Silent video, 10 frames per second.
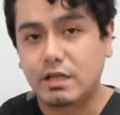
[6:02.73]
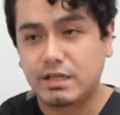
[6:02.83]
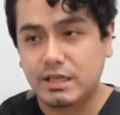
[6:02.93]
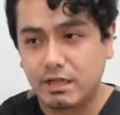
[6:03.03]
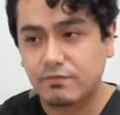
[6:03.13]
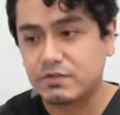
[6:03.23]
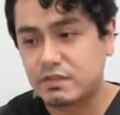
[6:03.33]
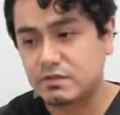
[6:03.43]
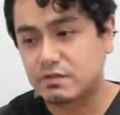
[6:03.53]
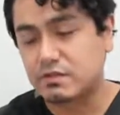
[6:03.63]
I can't
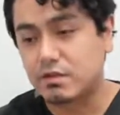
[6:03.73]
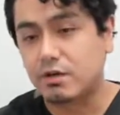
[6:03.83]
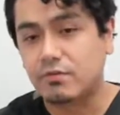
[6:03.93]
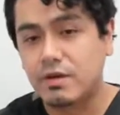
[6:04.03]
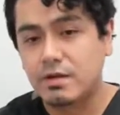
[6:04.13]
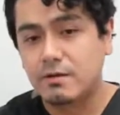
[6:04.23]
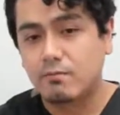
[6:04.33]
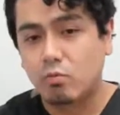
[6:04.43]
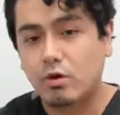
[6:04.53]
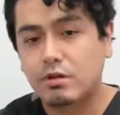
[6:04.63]
emphasize this enough,
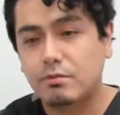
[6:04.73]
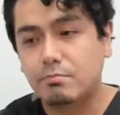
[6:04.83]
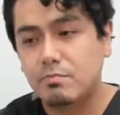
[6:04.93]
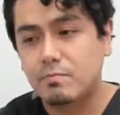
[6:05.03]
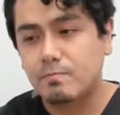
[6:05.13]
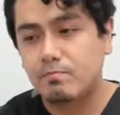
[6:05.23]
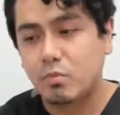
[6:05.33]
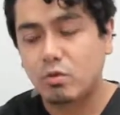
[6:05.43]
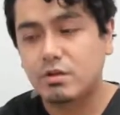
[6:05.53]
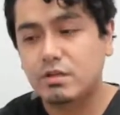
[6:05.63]
one of
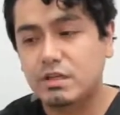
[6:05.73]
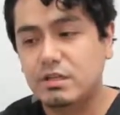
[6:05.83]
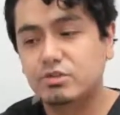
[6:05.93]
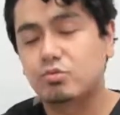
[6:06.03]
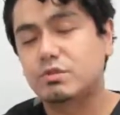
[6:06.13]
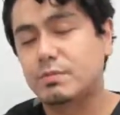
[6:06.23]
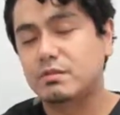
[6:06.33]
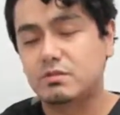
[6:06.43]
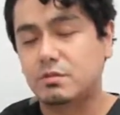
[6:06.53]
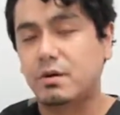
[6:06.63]
the initial
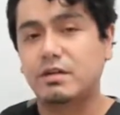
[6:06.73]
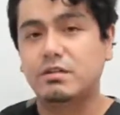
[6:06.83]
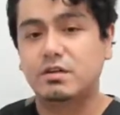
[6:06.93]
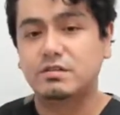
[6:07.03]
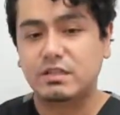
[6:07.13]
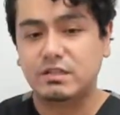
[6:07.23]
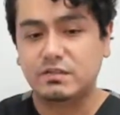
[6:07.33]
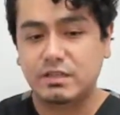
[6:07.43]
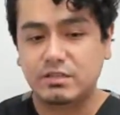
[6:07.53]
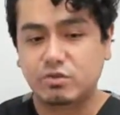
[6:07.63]
responses the body does
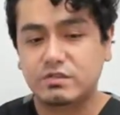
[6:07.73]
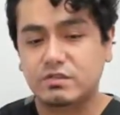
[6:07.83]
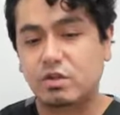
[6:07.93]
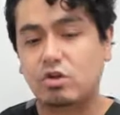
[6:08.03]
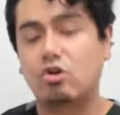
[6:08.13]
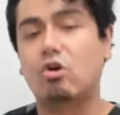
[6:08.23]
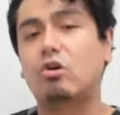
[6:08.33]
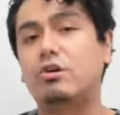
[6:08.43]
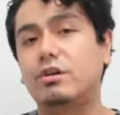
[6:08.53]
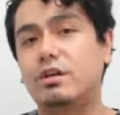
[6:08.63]
is it tries to
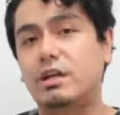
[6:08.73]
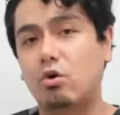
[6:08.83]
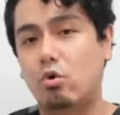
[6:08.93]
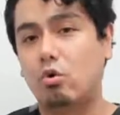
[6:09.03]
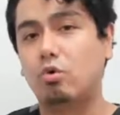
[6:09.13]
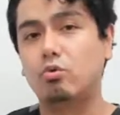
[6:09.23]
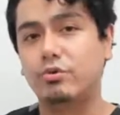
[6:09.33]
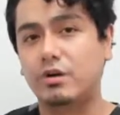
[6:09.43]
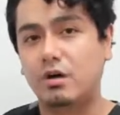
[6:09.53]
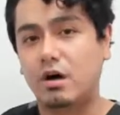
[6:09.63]
guard and
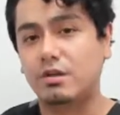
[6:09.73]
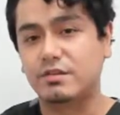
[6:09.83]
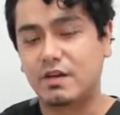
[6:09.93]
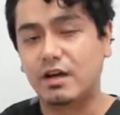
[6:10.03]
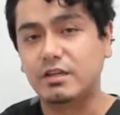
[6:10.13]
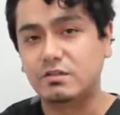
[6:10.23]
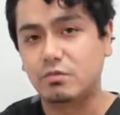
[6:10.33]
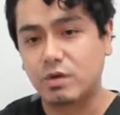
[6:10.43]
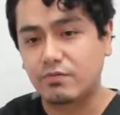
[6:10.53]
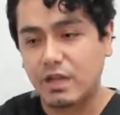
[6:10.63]
hold on tight to
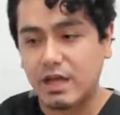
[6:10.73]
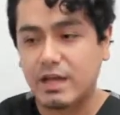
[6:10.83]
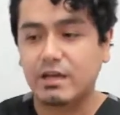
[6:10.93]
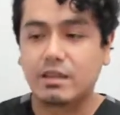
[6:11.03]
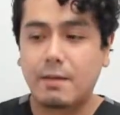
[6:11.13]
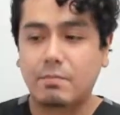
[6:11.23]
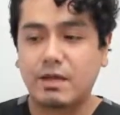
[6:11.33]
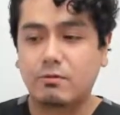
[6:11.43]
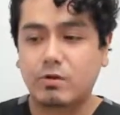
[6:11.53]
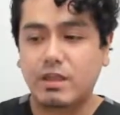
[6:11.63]
whatever the heck
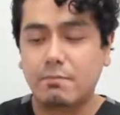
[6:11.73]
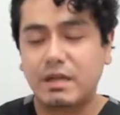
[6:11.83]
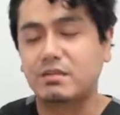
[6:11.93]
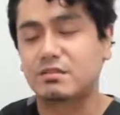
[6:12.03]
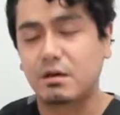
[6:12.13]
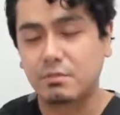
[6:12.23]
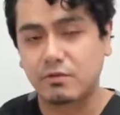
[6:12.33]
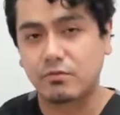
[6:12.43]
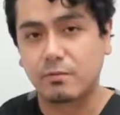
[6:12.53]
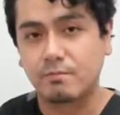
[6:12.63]
where that pain is coming
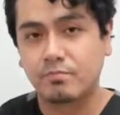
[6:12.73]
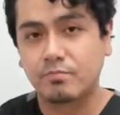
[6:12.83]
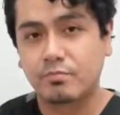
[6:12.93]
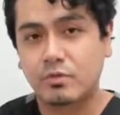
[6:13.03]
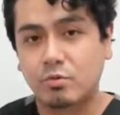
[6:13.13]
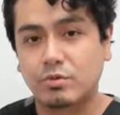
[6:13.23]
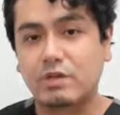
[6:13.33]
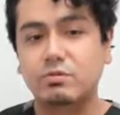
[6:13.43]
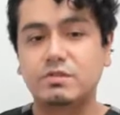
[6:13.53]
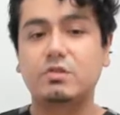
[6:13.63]
from. What
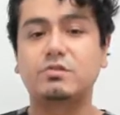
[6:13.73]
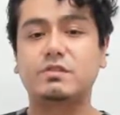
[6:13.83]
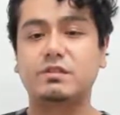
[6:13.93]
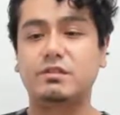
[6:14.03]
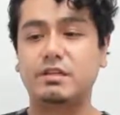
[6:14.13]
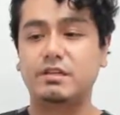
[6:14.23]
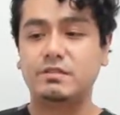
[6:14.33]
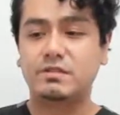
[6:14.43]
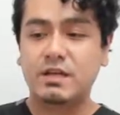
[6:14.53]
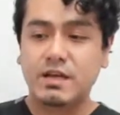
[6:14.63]
that results in
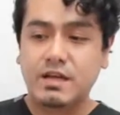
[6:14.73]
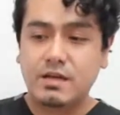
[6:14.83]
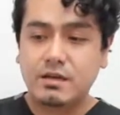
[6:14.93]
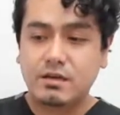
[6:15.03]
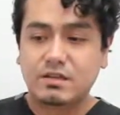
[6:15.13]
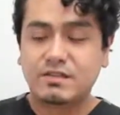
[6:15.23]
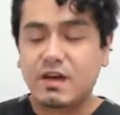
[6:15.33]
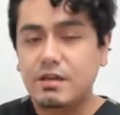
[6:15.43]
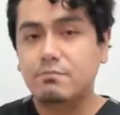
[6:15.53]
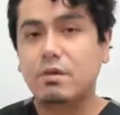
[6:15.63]
is
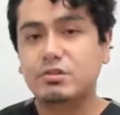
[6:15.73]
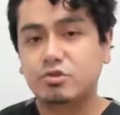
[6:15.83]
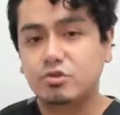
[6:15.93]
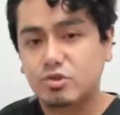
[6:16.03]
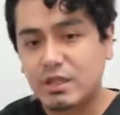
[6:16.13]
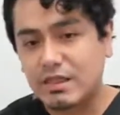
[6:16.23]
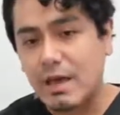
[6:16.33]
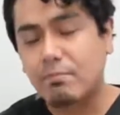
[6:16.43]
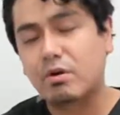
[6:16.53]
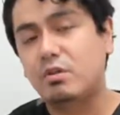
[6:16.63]
tight muscles so that
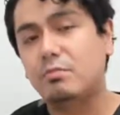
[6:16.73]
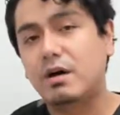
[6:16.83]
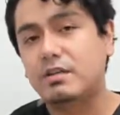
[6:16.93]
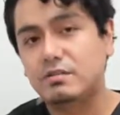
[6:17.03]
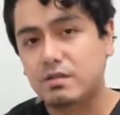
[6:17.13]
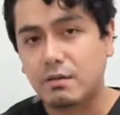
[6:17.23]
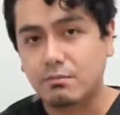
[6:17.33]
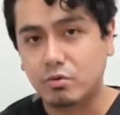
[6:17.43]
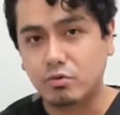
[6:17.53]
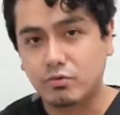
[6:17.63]
that part of the body does not
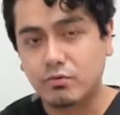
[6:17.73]
move.